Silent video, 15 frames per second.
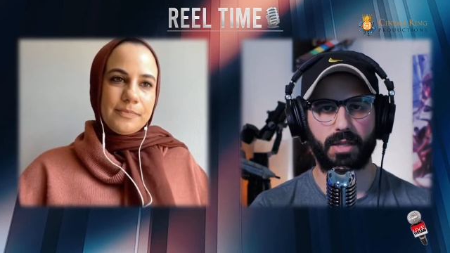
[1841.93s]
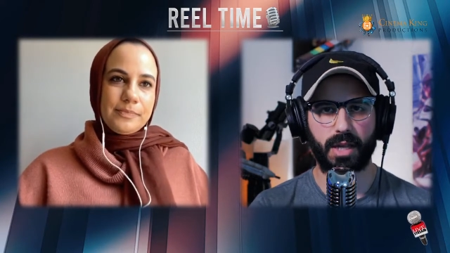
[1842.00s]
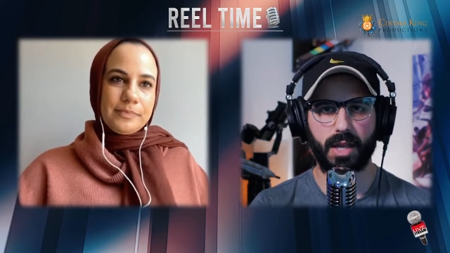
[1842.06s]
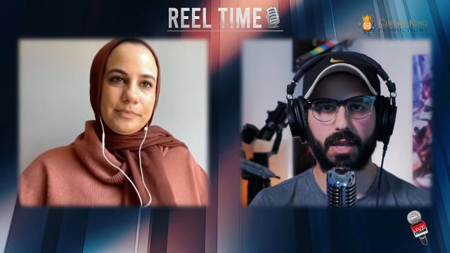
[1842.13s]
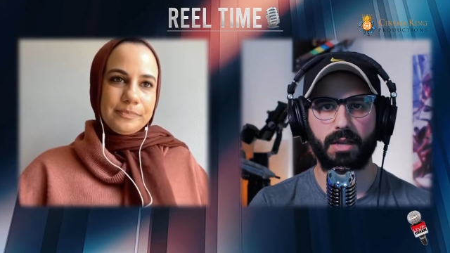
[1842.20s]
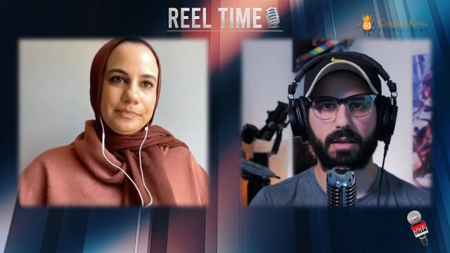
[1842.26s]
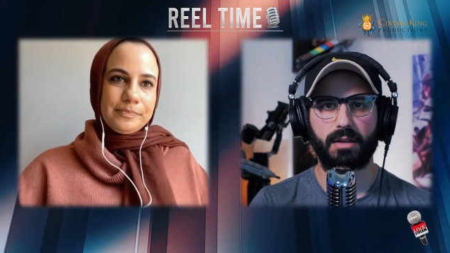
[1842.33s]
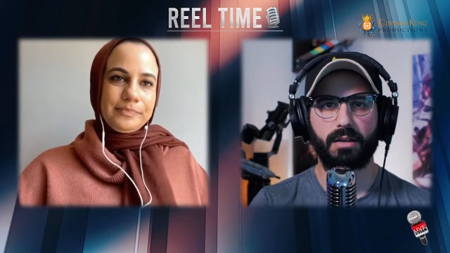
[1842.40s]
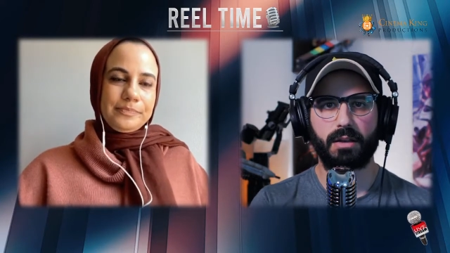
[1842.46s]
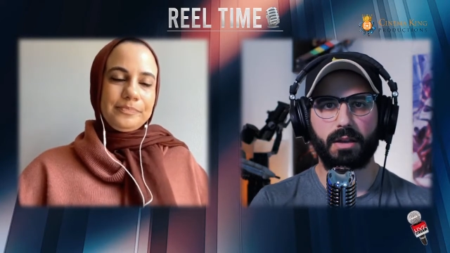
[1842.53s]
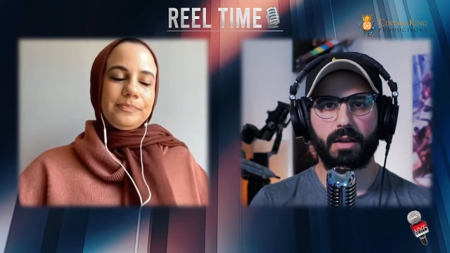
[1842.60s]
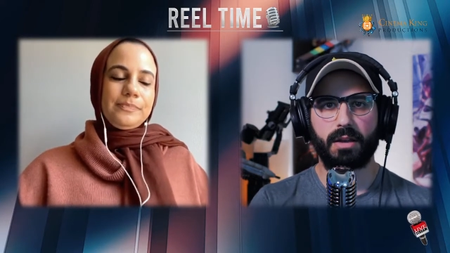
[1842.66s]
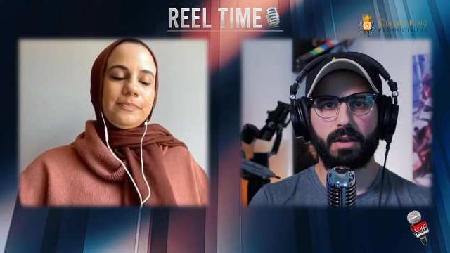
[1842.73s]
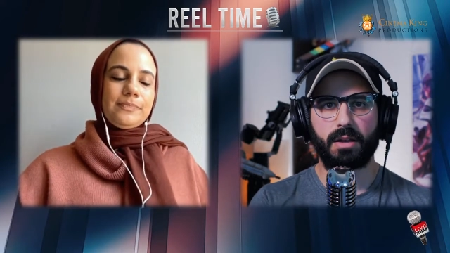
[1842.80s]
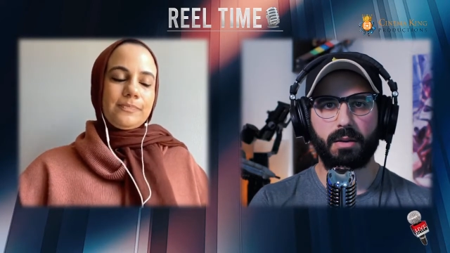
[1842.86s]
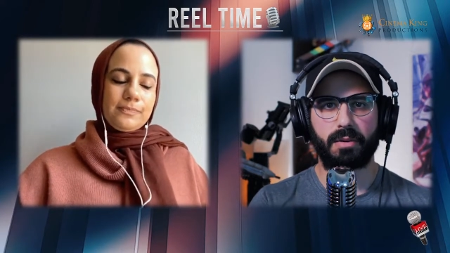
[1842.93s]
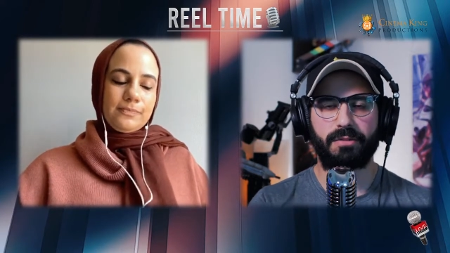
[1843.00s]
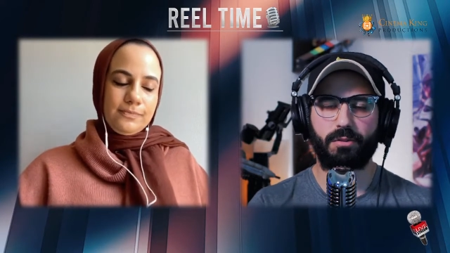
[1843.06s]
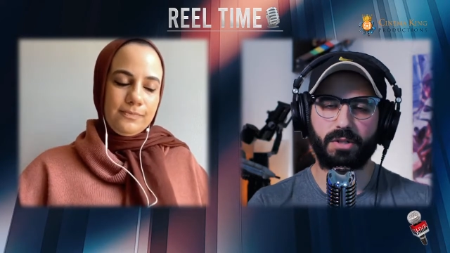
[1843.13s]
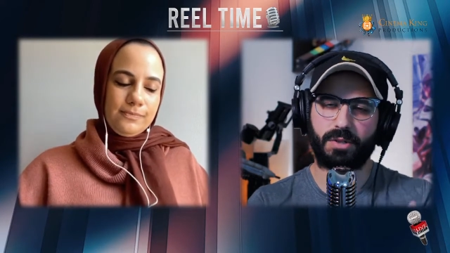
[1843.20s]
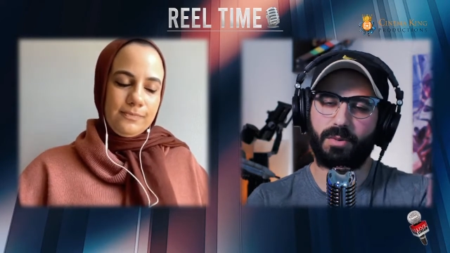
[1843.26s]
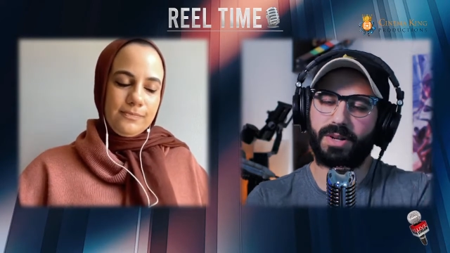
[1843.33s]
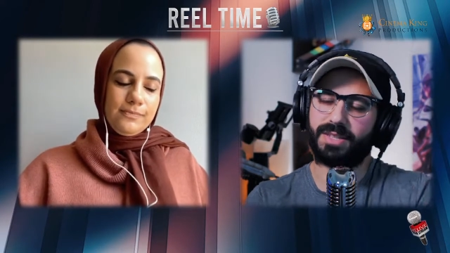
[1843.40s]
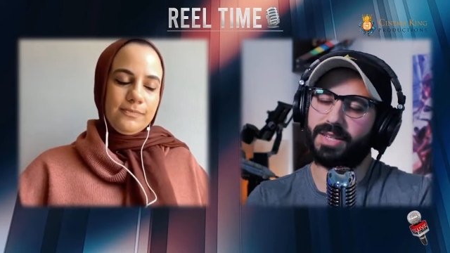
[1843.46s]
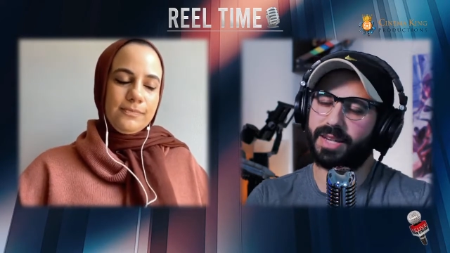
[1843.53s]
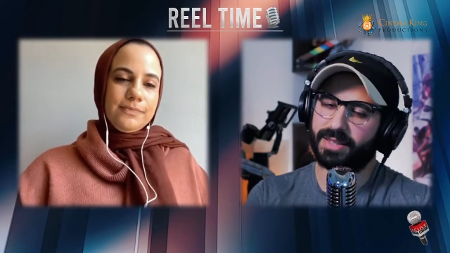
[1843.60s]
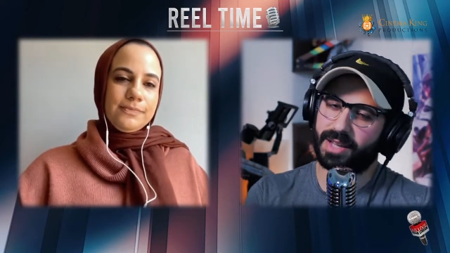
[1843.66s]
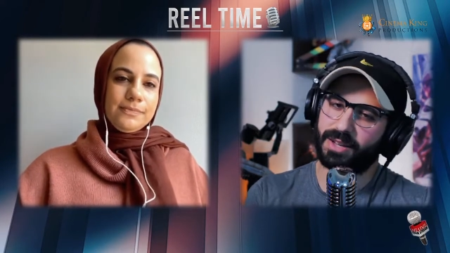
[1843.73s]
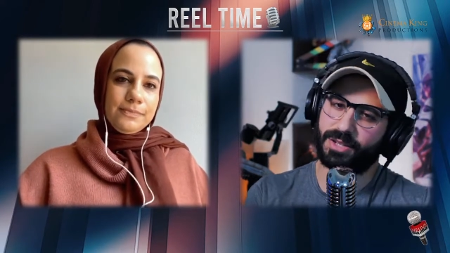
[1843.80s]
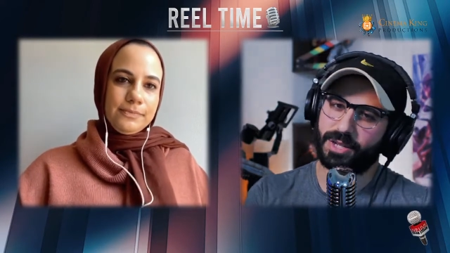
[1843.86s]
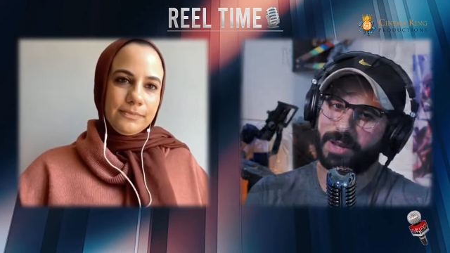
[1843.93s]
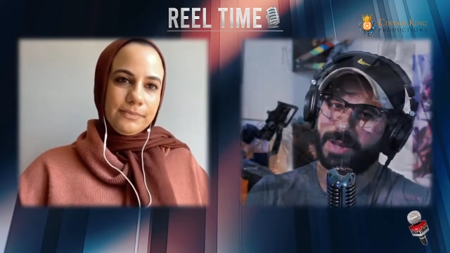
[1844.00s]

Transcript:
Speaker 1: take well, of course you want to take that